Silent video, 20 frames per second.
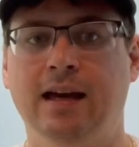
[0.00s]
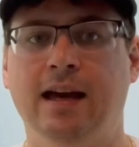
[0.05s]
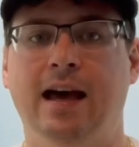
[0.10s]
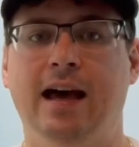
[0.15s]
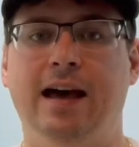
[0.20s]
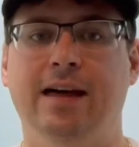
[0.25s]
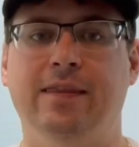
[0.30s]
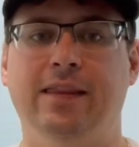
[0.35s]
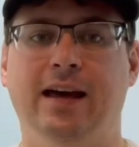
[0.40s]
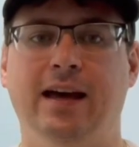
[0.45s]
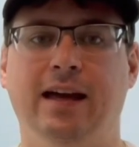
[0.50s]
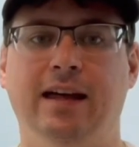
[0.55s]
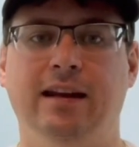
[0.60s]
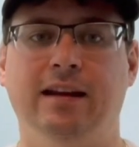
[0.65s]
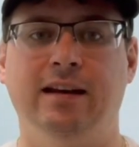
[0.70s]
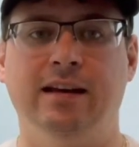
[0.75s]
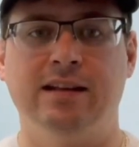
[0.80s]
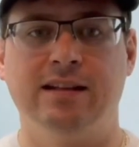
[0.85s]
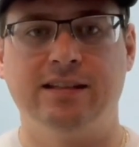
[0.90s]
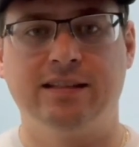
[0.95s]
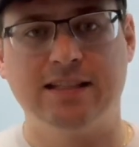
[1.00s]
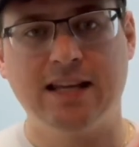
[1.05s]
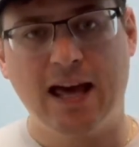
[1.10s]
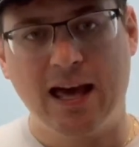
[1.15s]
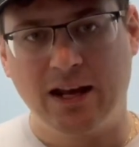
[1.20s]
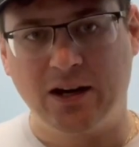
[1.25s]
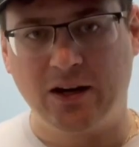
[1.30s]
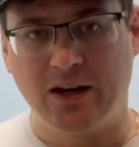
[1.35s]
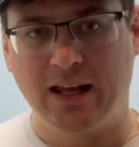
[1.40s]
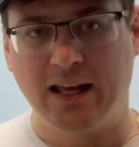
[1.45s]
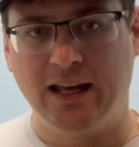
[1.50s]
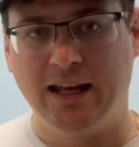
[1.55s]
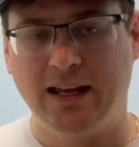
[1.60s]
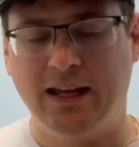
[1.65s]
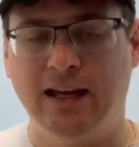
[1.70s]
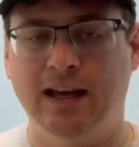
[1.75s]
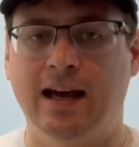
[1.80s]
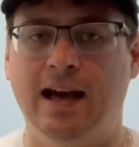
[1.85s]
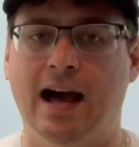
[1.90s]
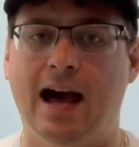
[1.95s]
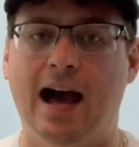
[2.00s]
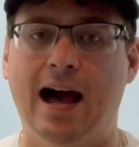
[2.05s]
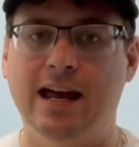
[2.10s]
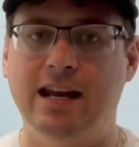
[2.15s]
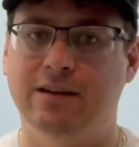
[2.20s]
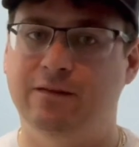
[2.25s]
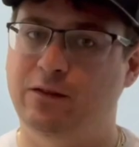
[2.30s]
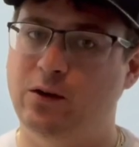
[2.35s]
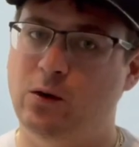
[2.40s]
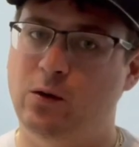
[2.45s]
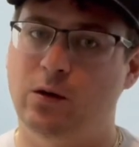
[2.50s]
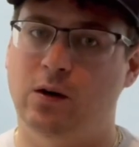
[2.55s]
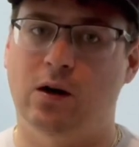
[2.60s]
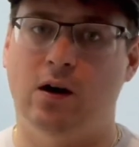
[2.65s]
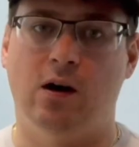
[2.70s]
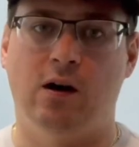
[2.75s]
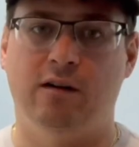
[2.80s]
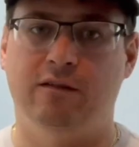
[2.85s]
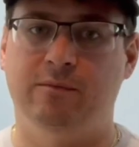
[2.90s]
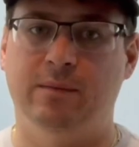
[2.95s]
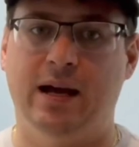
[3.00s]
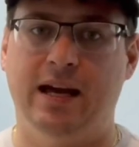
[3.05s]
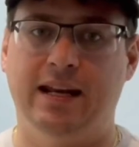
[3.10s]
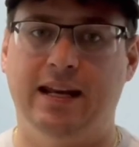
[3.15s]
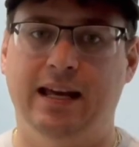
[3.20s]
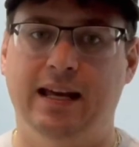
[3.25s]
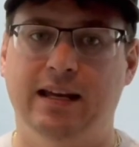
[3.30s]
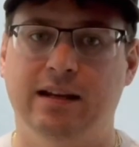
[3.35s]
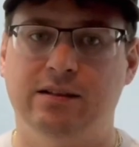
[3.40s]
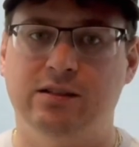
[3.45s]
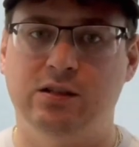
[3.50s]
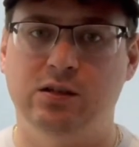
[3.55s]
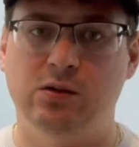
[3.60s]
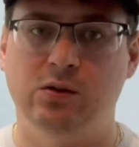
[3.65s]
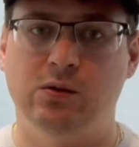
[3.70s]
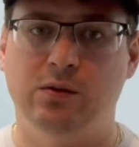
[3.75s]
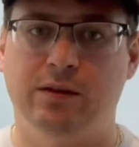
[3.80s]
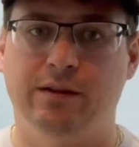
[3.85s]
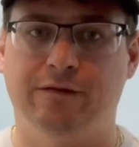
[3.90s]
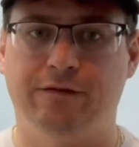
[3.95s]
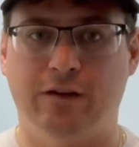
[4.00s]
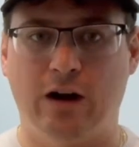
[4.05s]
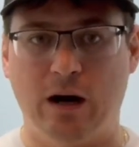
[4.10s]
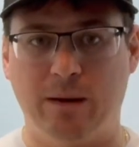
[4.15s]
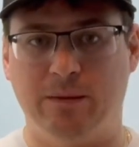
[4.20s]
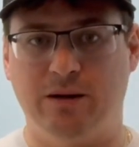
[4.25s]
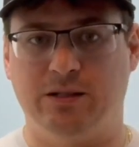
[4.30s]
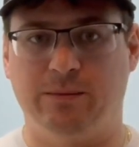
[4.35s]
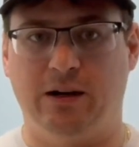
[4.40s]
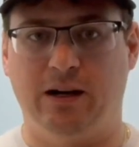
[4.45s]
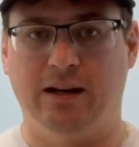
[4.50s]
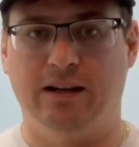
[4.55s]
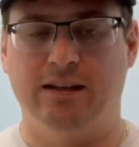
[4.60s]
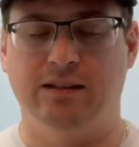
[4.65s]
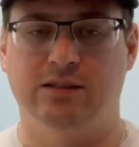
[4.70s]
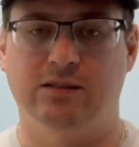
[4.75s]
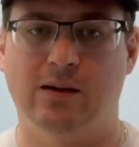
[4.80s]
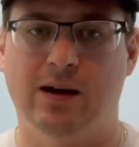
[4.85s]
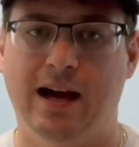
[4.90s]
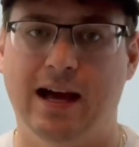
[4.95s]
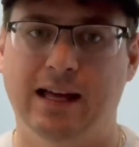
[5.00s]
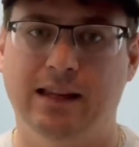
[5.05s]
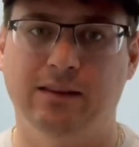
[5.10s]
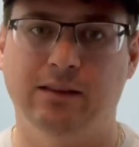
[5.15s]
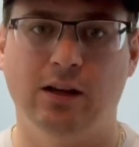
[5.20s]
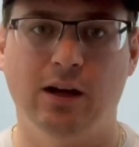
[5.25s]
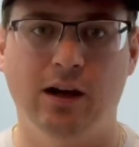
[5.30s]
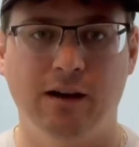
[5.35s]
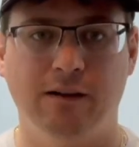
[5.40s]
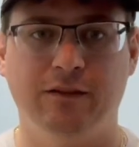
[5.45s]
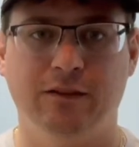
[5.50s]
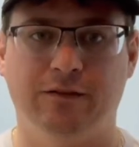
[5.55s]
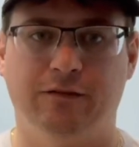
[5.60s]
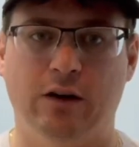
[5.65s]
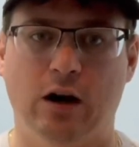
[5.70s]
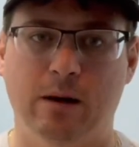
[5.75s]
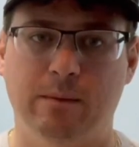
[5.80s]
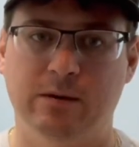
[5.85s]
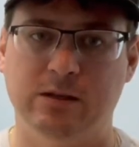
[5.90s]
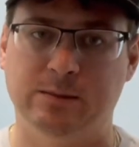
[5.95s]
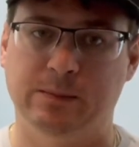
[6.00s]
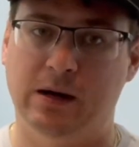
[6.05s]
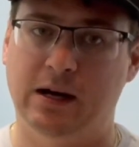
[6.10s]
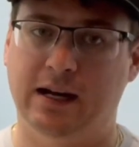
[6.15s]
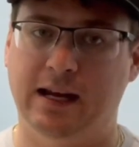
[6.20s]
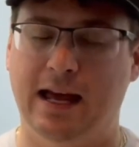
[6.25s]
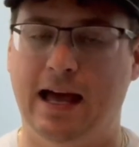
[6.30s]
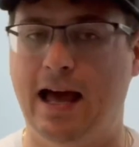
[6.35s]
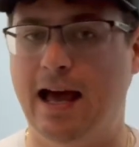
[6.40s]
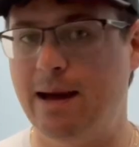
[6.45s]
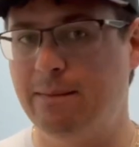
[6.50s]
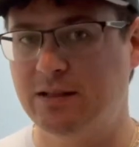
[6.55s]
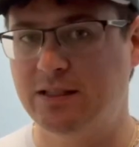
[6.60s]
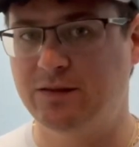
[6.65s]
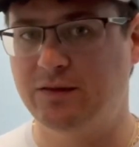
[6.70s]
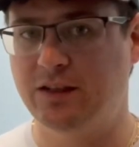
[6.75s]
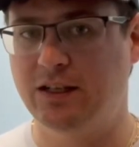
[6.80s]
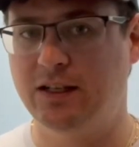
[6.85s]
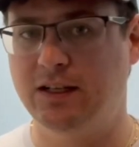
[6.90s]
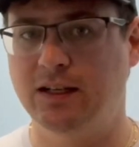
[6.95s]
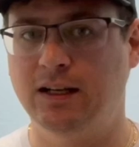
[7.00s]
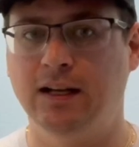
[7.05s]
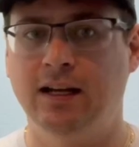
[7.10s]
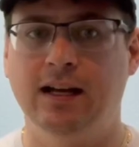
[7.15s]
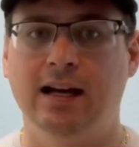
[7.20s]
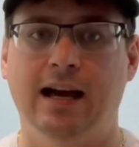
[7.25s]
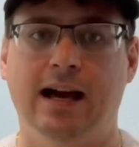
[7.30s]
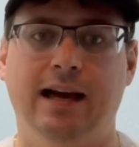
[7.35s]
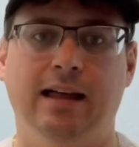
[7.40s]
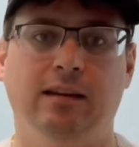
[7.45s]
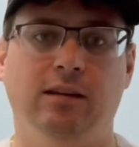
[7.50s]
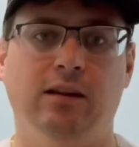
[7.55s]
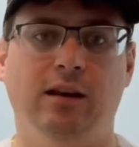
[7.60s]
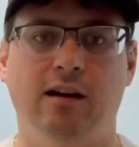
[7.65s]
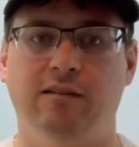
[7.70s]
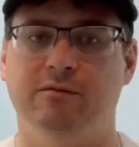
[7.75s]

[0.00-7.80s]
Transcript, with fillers: And then Saturday, I devote all of my day to the farmers market. So I love the farmers market atmosphere. I love